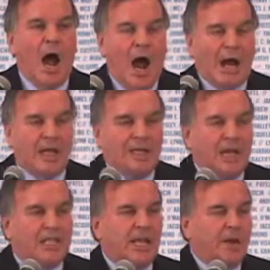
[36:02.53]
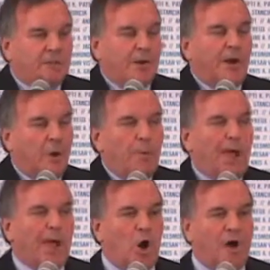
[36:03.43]
how, can they take a front or
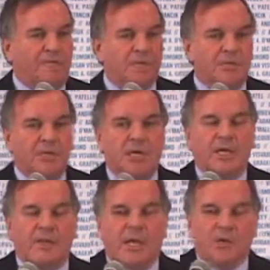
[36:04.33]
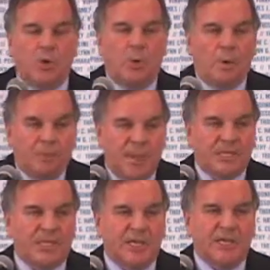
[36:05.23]
back office? Can they do
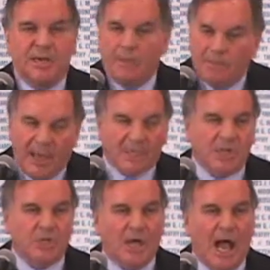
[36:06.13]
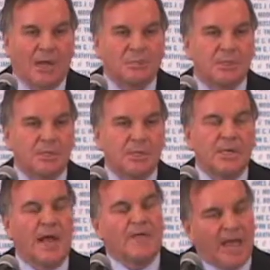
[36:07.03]
basically basic jobs?
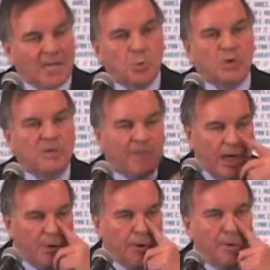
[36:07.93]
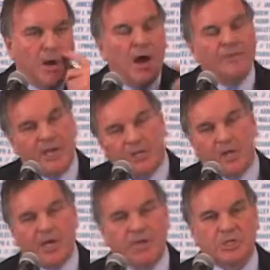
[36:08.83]
And that's what the failure of the
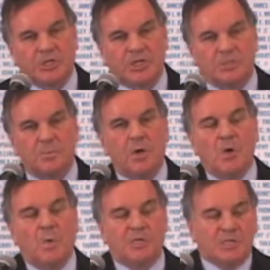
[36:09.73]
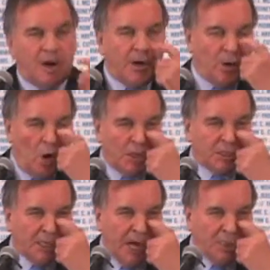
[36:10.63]
education system. We started at
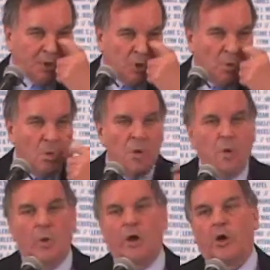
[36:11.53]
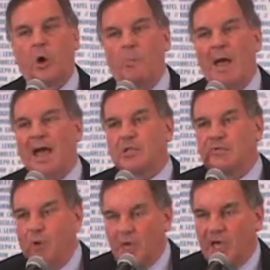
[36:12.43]
Austin High School. We're going to go back to
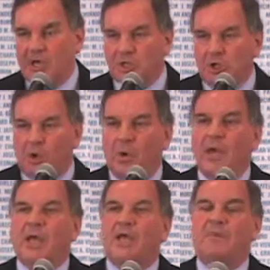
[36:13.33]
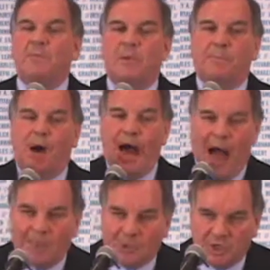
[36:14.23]
vocational, giving people
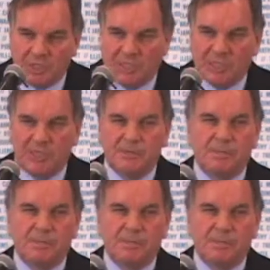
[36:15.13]
options.